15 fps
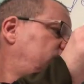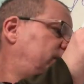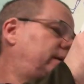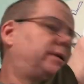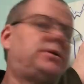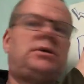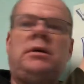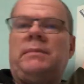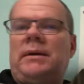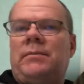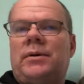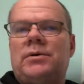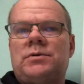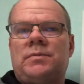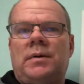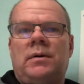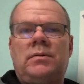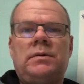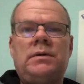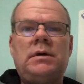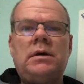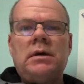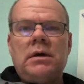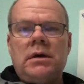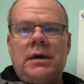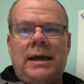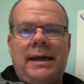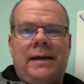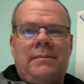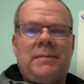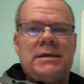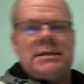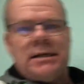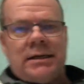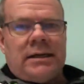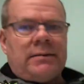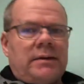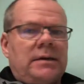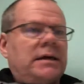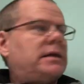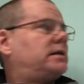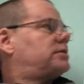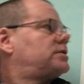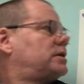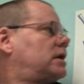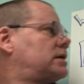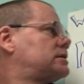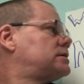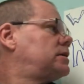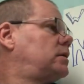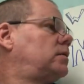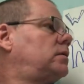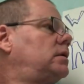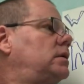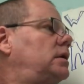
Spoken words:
and it should be postponed. I am missing it, and it should also